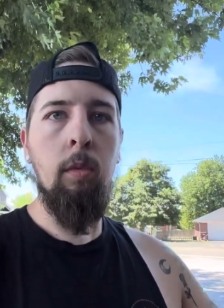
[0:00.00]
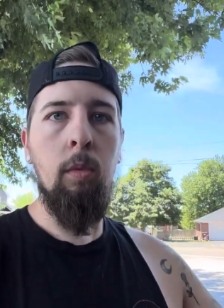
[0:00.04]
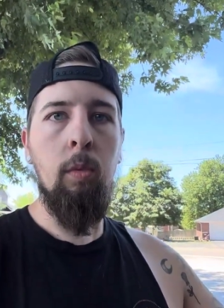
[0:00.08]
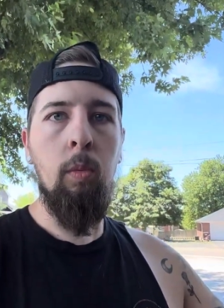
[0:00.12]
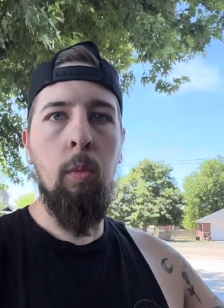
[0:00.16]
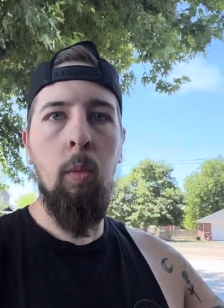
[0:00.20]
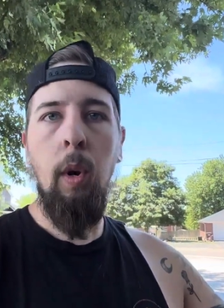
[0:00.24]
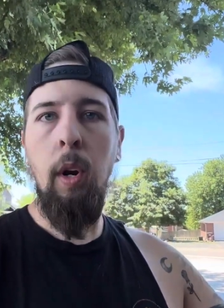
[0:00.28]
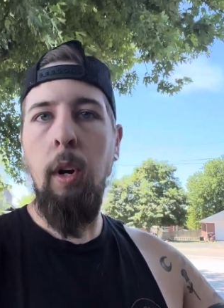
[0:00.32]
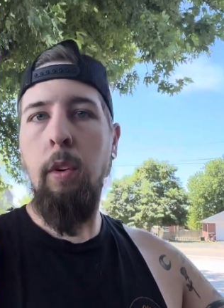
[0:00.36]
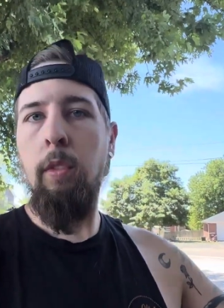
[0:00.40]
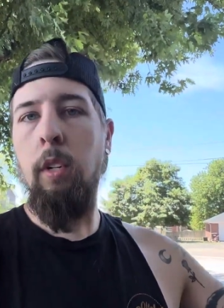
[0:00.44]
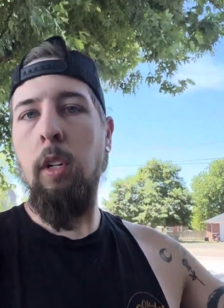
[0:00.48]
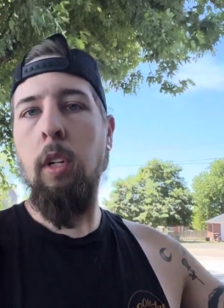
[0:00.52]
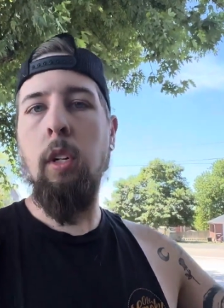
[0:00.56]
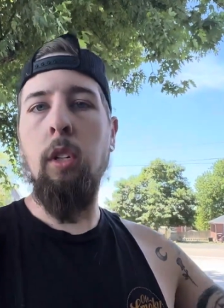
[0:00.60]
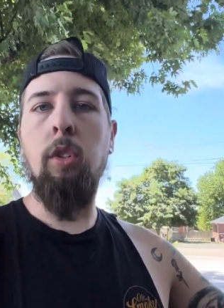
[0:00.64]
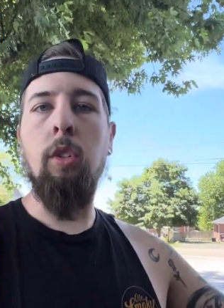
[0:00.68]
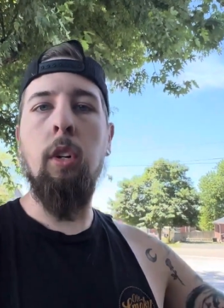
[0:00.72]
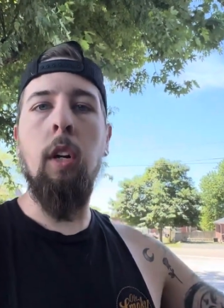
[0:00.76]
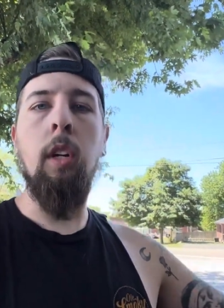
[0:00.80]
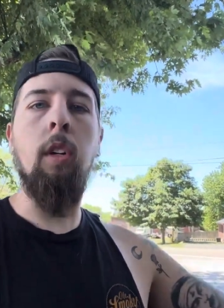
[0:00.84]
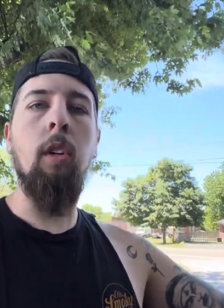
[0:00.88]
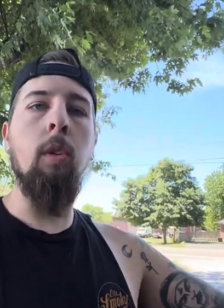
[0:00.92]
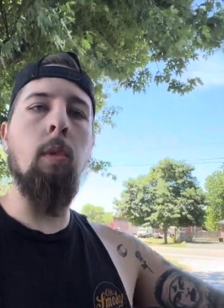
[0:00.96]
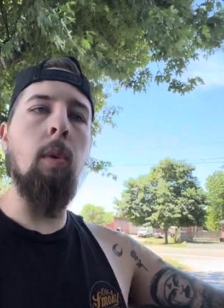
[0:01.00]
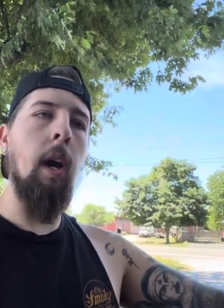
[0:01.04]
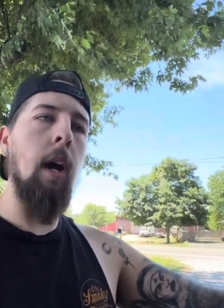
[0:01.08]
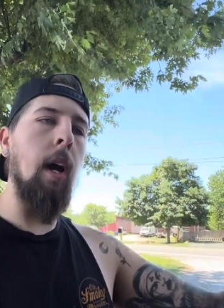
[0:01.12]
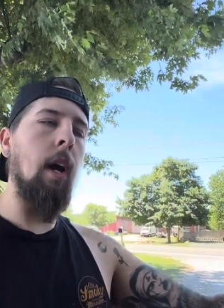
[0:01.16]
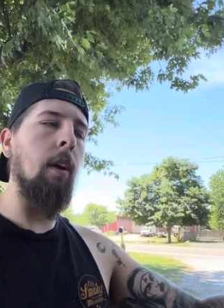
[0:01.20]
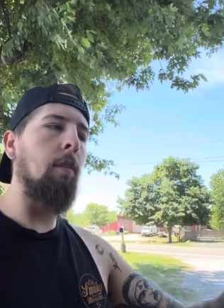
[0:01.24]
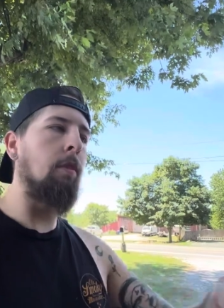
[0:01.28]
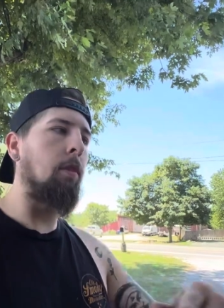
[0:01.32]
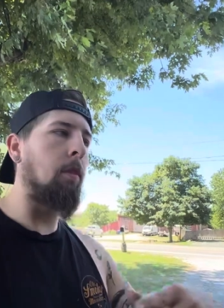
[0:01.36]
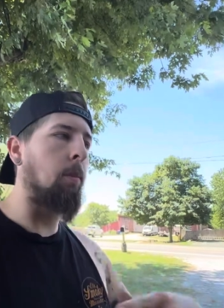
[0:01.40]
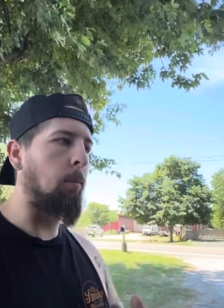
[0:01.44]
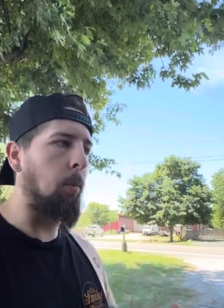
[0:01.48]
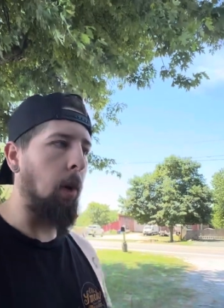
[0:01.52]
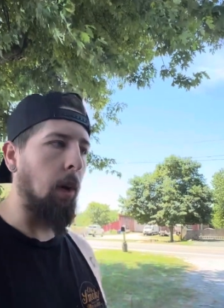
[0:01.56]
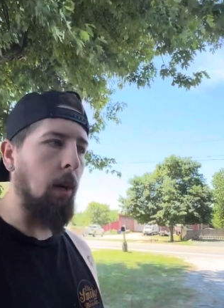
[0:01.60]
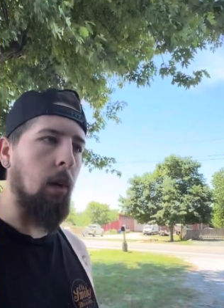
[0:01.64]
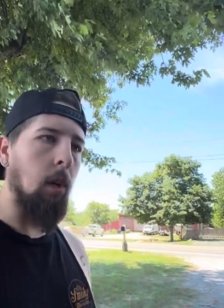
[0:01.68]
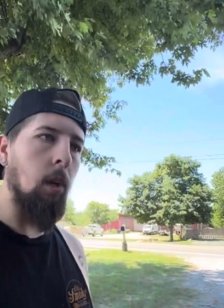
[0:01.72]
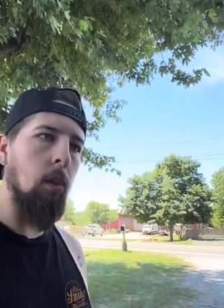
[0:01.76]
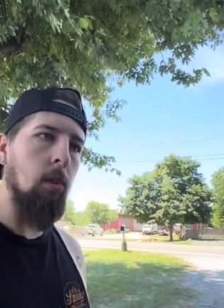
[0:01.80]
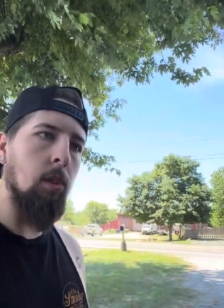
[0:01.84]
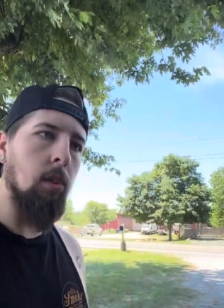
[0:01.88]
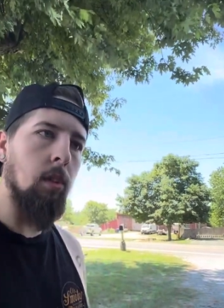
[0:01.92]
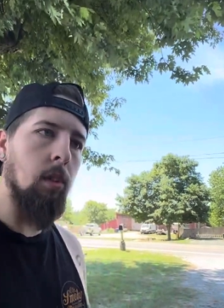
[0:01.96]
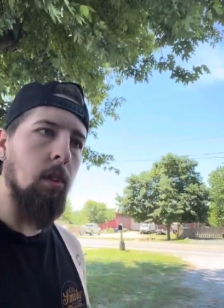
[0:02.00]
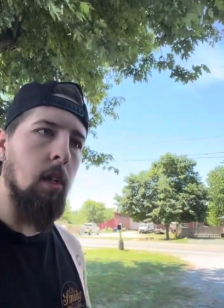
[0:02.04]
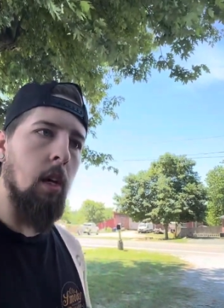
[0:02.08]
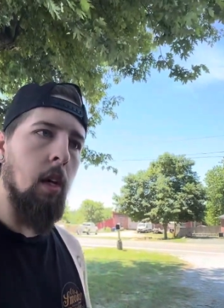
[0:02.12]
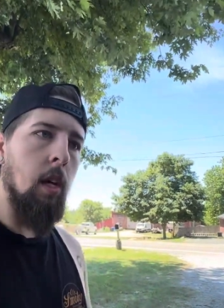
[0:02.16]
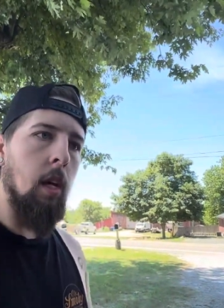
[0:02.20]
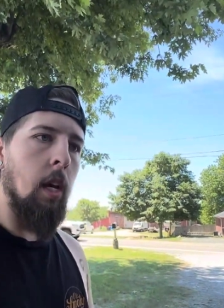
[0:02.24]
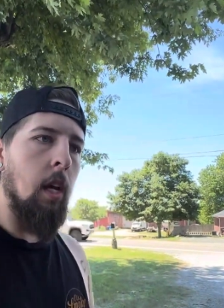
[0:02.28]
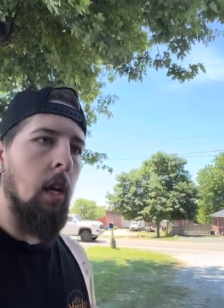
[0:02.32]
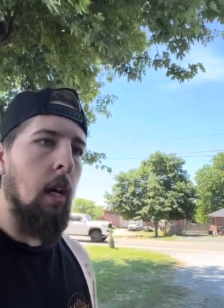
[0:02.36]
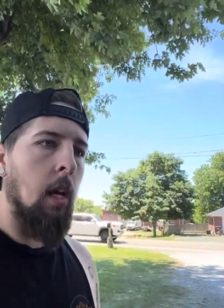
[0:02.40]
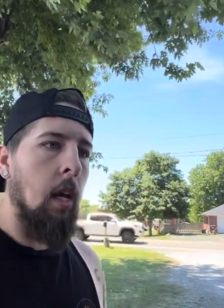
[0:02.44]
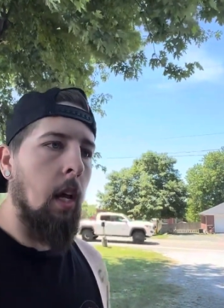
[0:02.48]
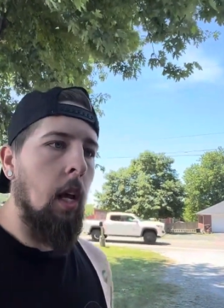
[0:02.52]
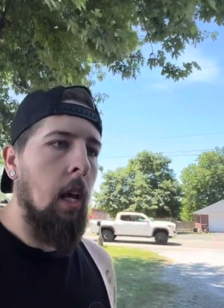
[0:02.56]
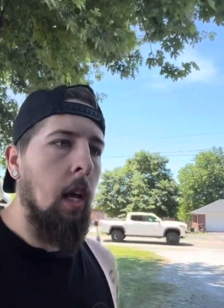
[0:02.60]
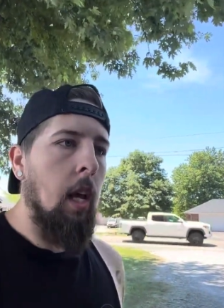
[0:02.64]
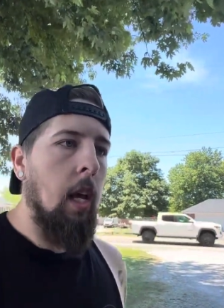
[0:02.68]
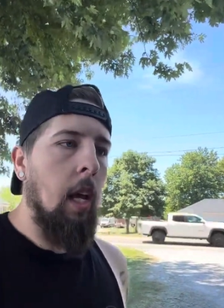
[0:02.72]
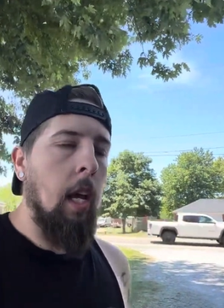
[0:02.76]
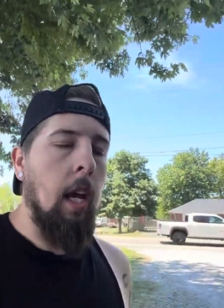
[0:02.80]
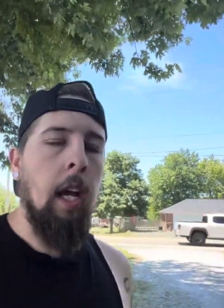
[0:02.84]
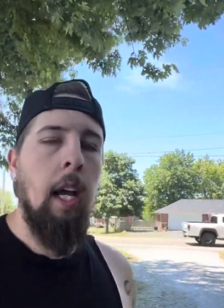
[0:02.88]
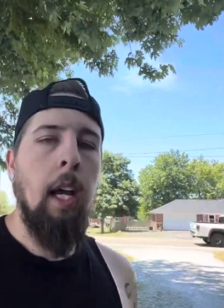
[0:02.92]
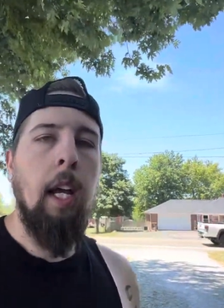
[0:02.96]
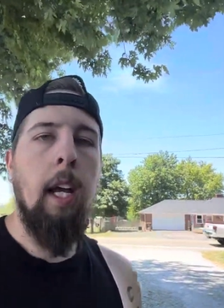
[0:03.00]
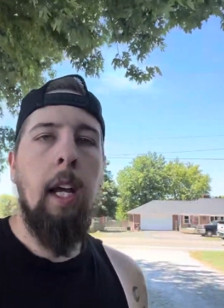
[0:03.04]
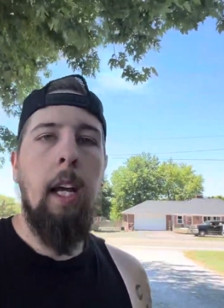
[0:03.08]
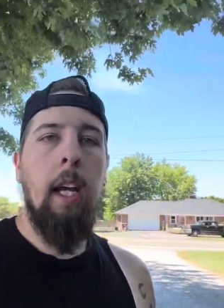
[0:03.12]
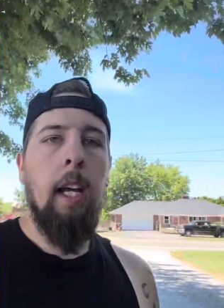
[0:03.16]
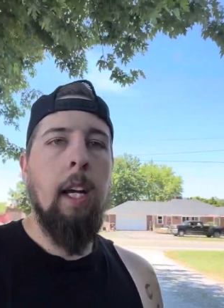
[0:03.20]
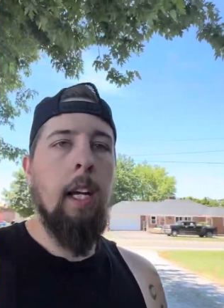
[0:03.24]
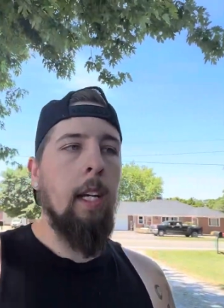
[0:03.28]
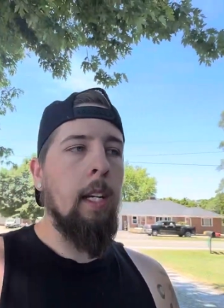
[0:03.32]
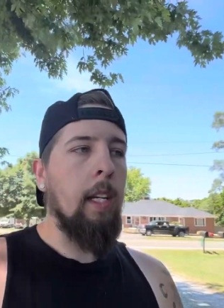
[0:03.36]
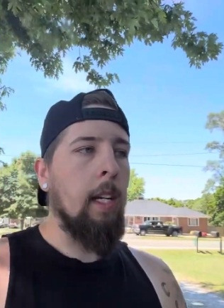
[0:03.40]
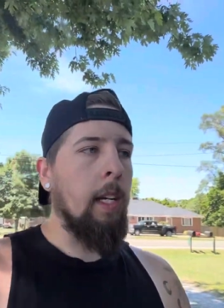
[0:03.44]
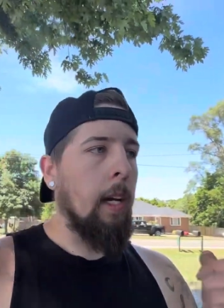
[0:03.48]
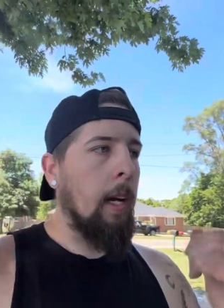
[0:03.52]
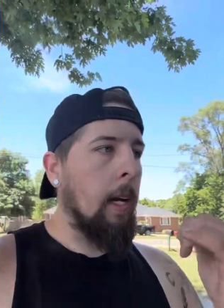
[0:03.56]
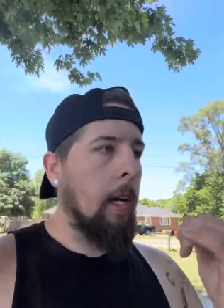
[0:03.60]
whatever your truck you have, brake hoses. And